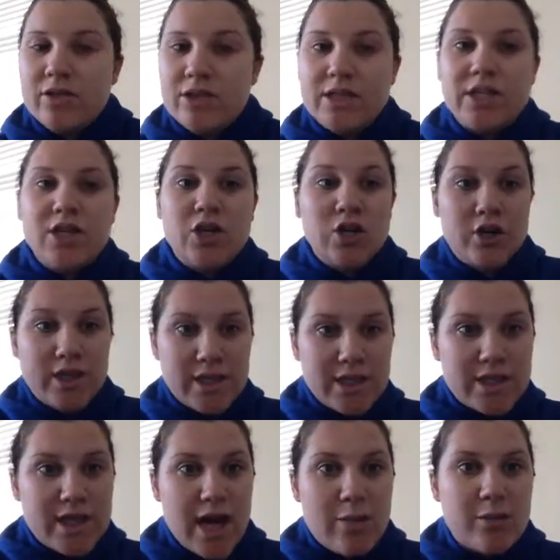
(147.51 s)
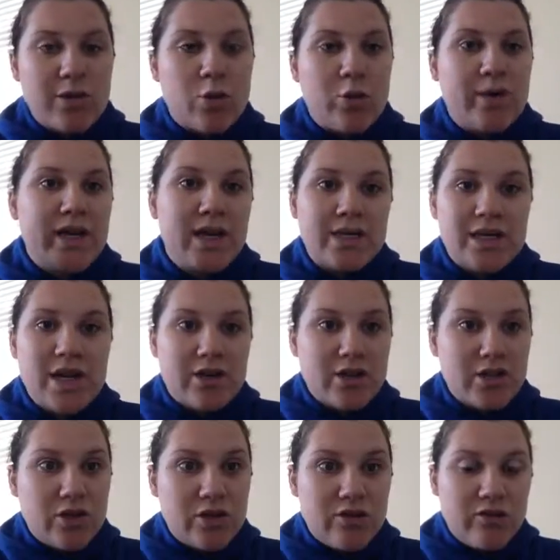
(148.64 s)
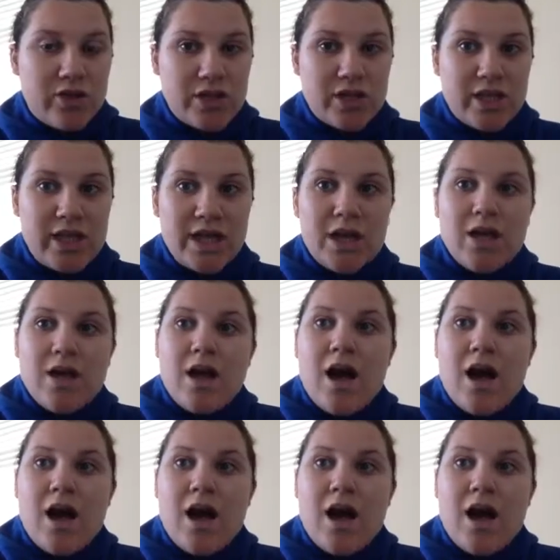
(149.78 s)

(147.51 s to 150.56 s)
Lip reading: just increases that much more because they are so visually